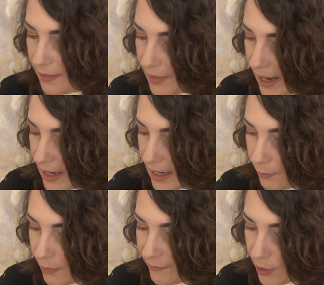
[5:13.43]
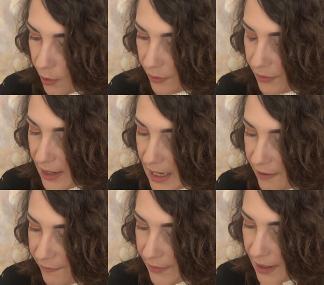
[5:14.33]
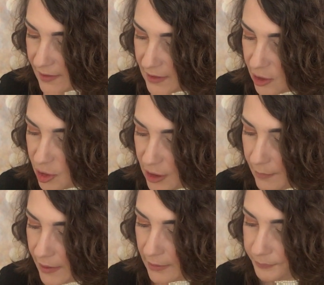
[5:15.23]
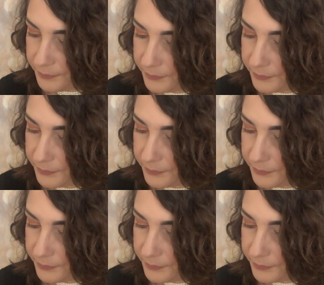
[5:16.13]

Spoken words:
Then we've got the first shimmer.